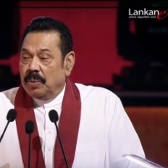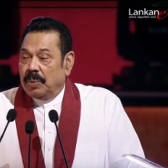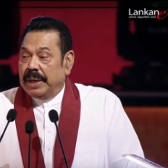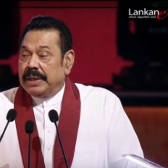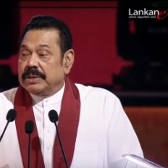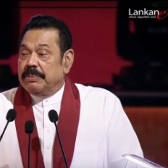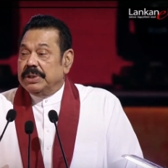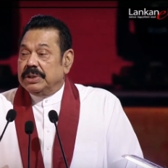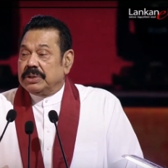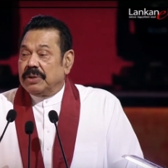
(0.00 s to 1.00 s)
One is the
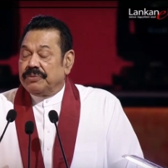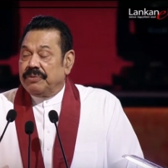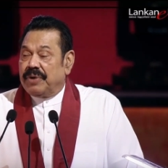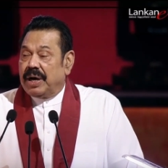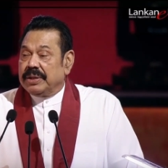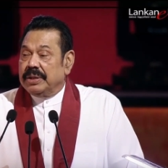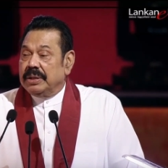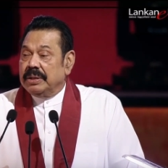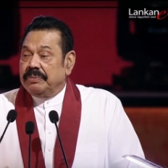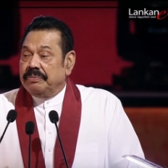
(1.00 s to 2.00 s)
birth of the
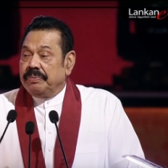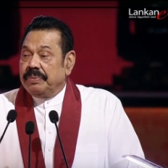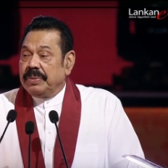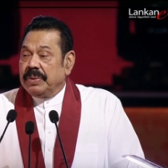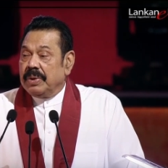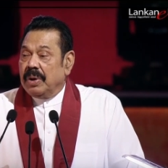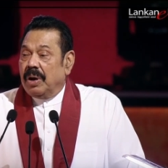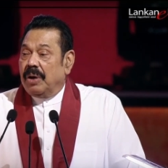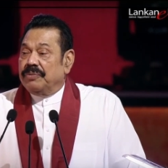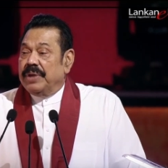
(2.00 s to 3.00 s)
father
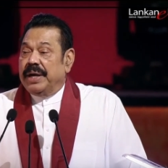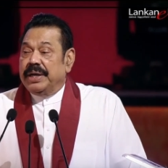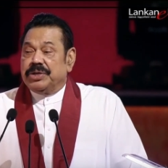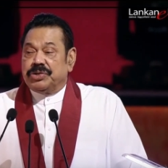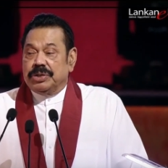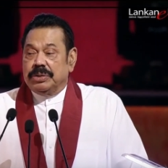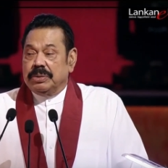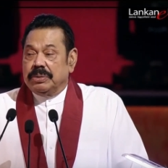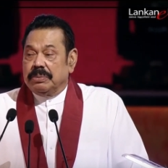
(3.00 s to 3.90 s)
of their nation,